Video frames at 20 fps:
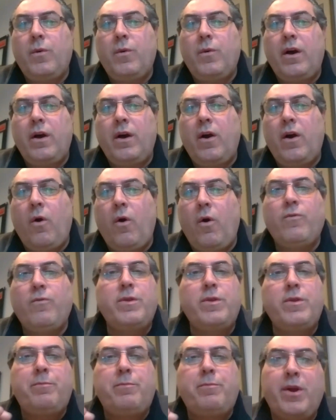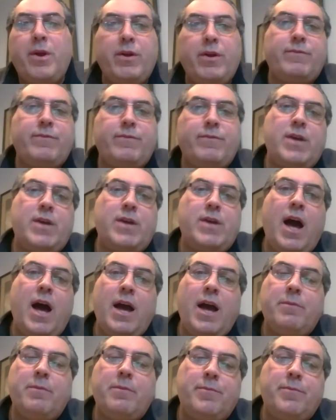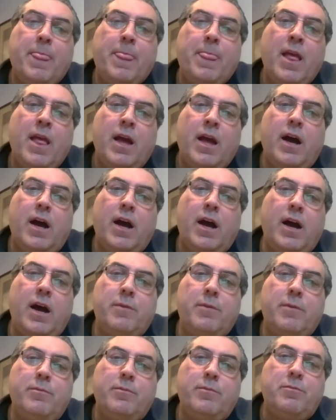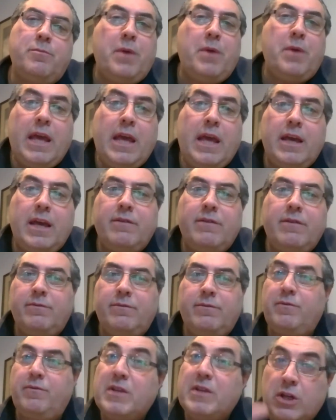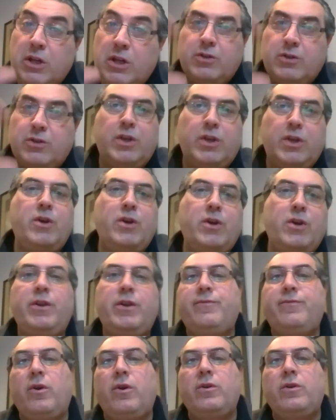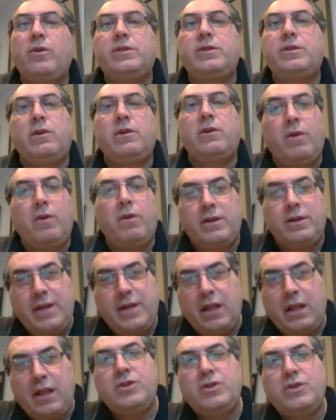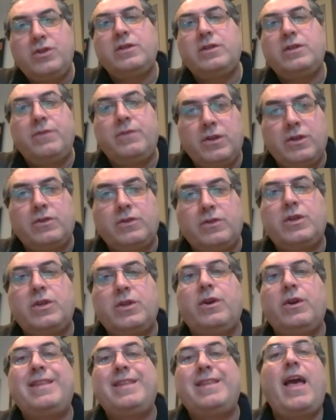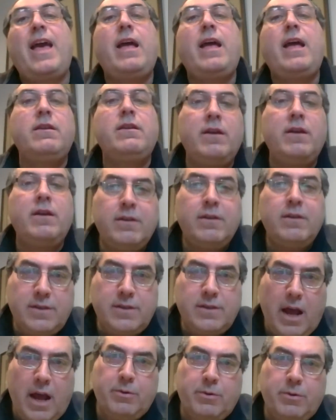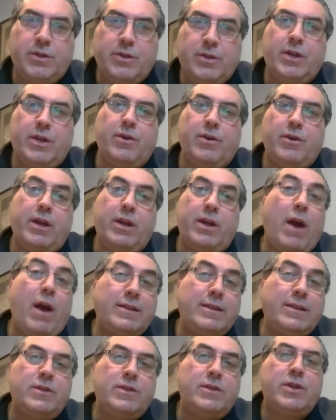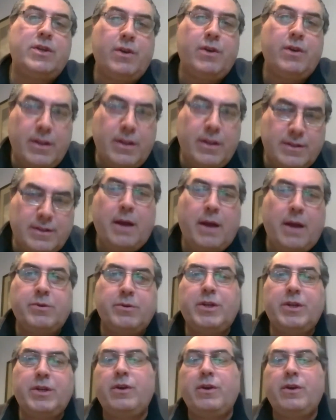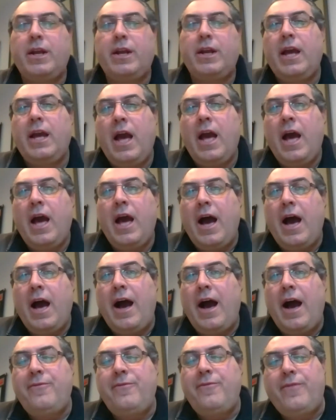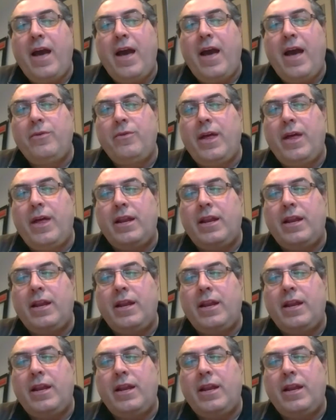over the period of time, being in physical security first, or intelligence, physical security, then cybersecurity, or IT security, then cybersecurity, I found that